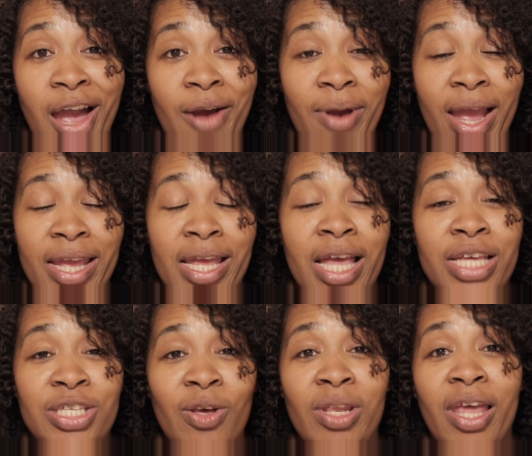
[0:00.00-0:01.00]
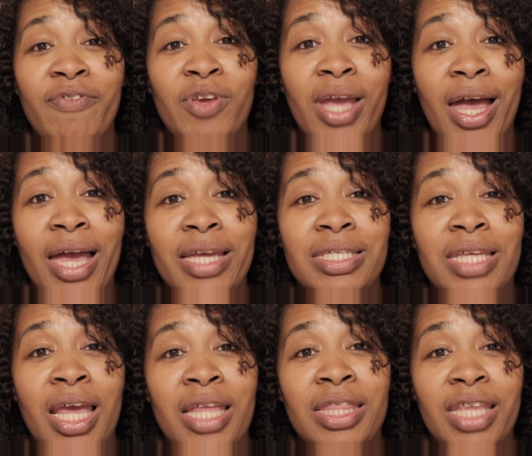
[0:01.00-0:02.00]
All right. So love you guys.
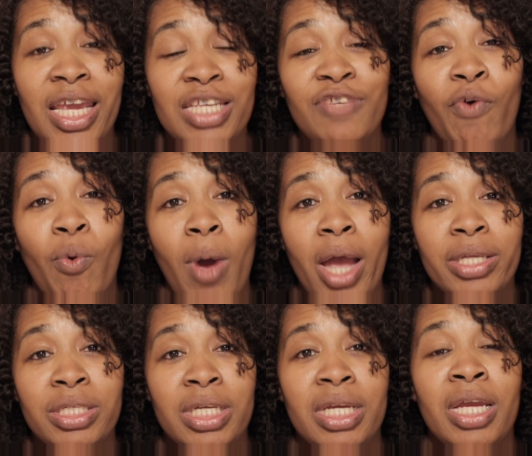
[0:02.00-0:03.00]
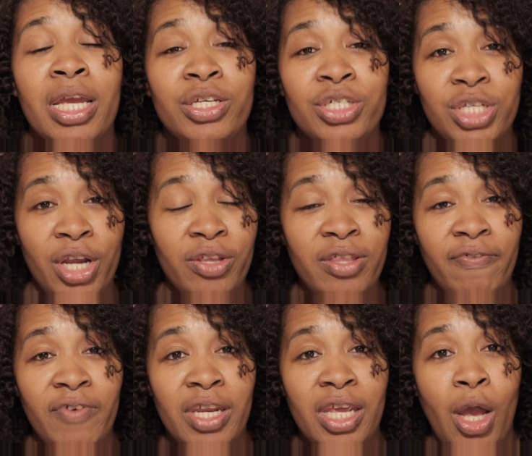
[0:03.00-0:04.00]
Thanks for watching. Share the
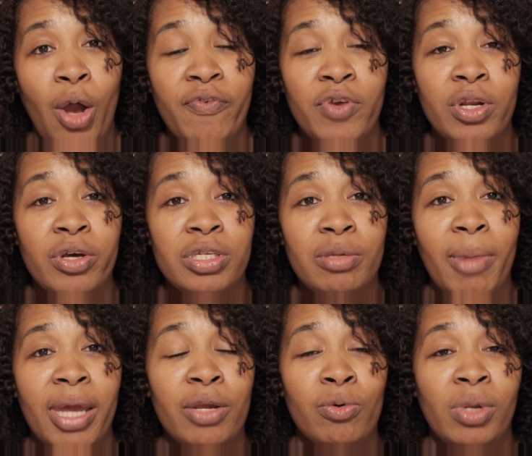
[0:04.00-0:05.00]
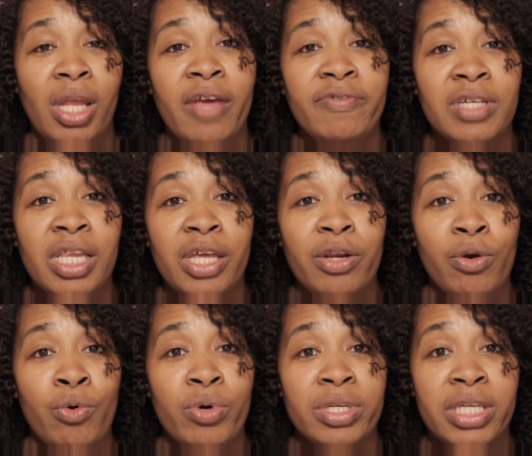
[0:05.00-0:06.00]
video if you know somebody who loves glitter,
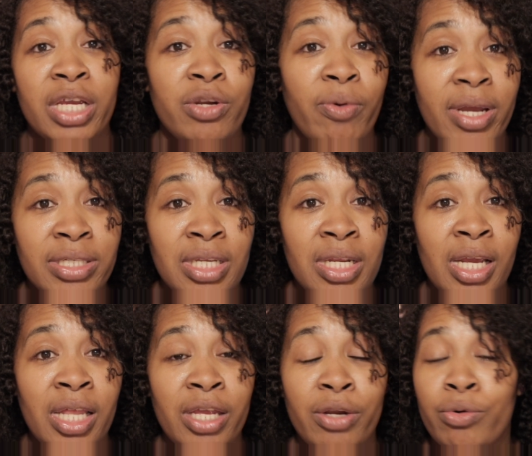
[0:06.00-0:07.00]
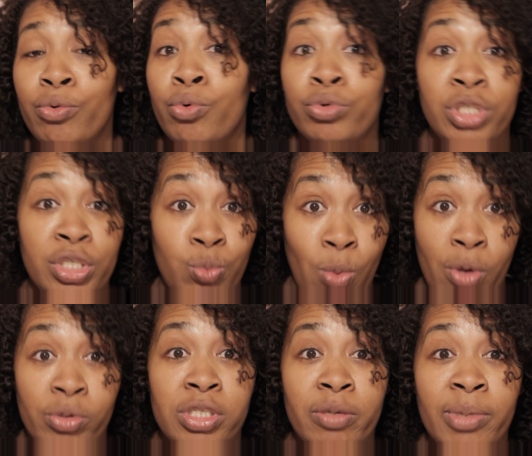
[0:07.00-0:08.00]
who is interested in glitter, who just
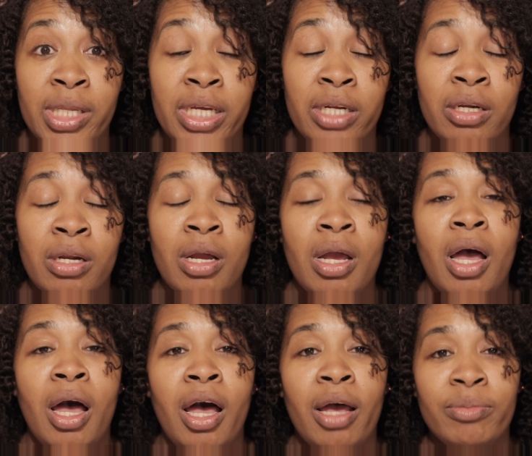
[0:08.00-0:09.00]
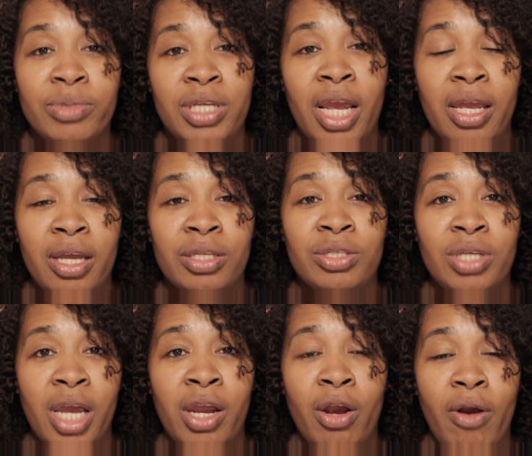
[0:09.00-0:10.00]
wants some glitter. Um, check
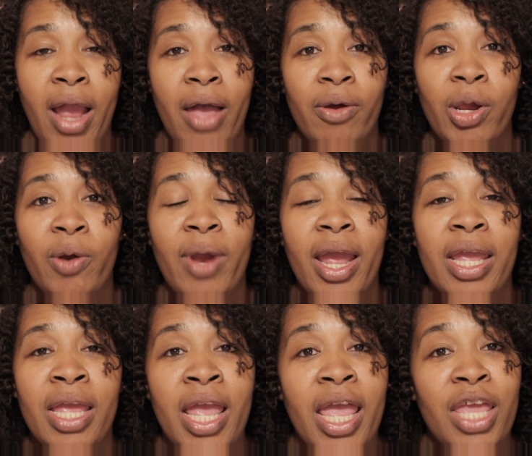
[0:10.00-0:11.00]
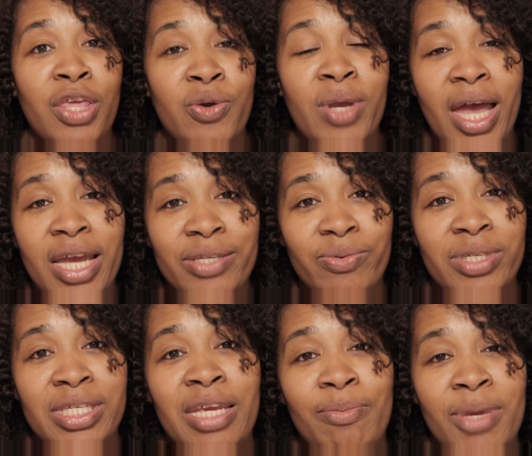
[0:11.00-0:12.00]
check her out. All right. And you guys will
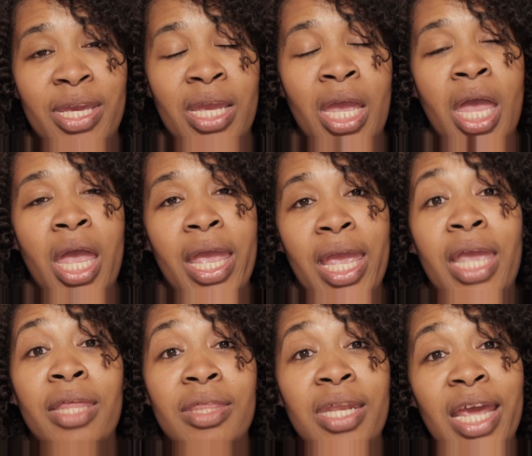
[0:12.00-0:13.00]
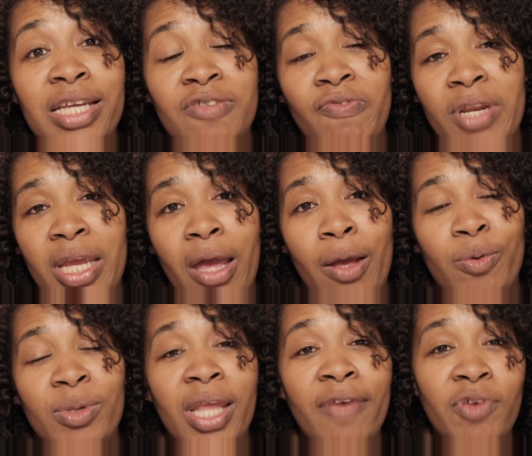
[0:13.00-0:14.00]
see me in the next
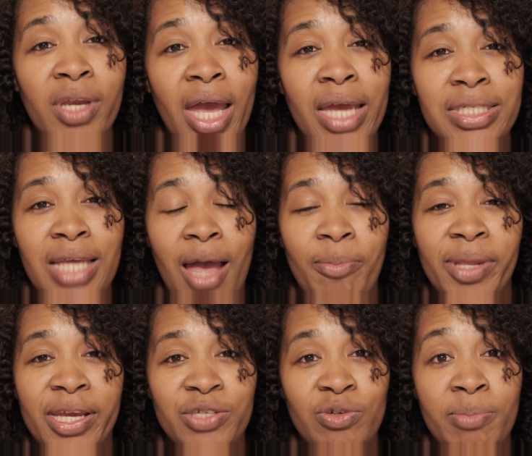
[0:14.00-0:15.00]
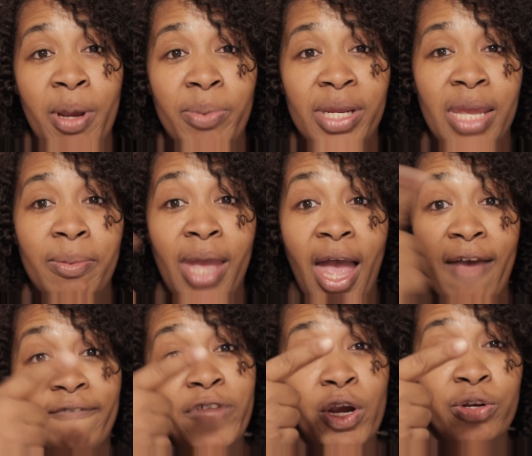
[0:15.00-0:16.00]
video. Love you guys. God bless. Remember to keep God
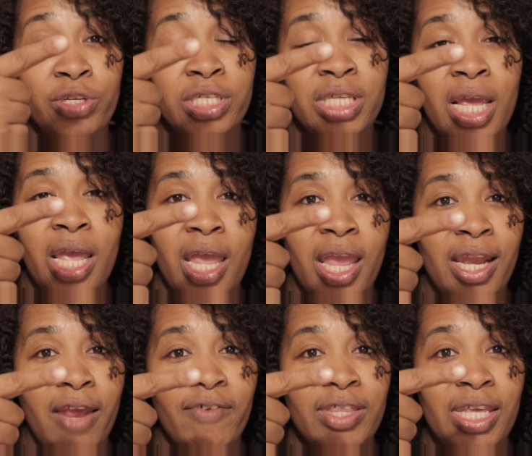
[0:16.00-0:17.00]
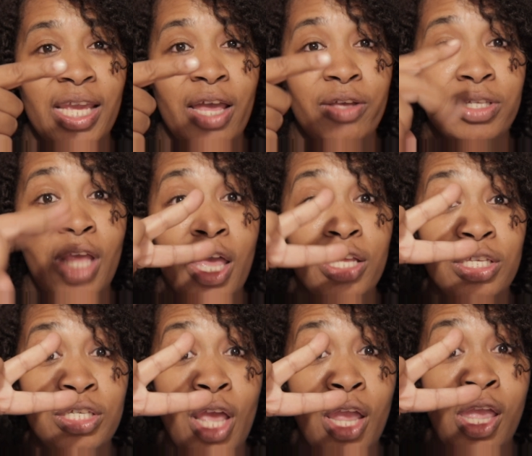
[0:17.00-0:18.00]
first and everything else
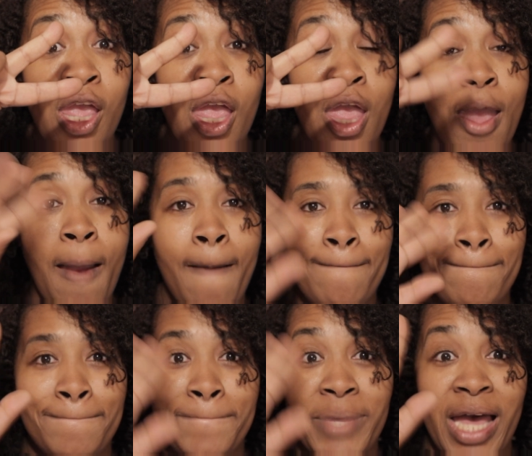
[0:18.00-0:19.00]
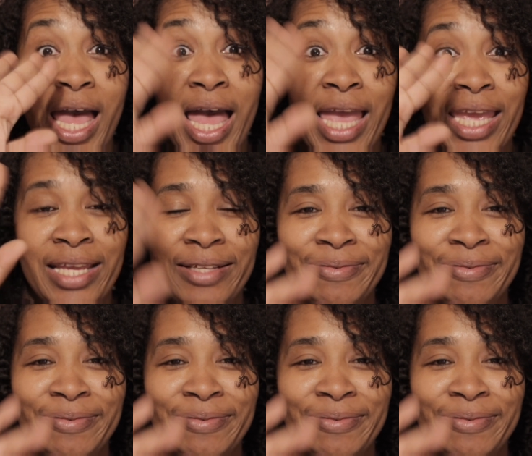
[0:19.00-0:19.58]
second. Bye.